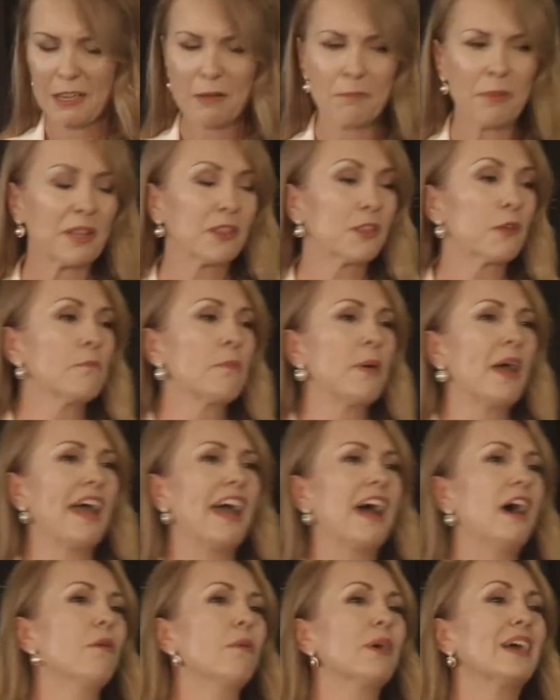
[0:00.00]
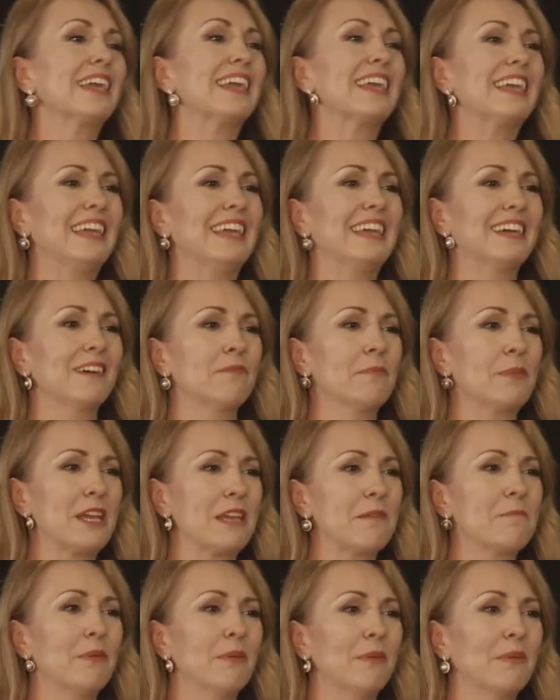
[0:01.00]
but the power here,
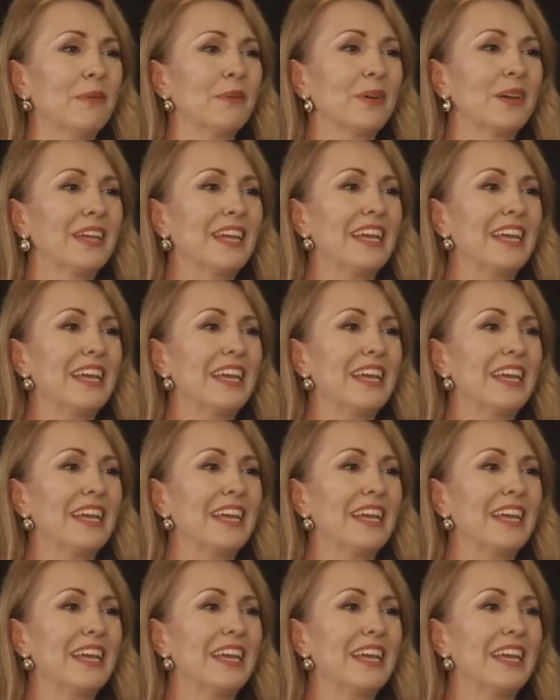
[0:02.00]
people,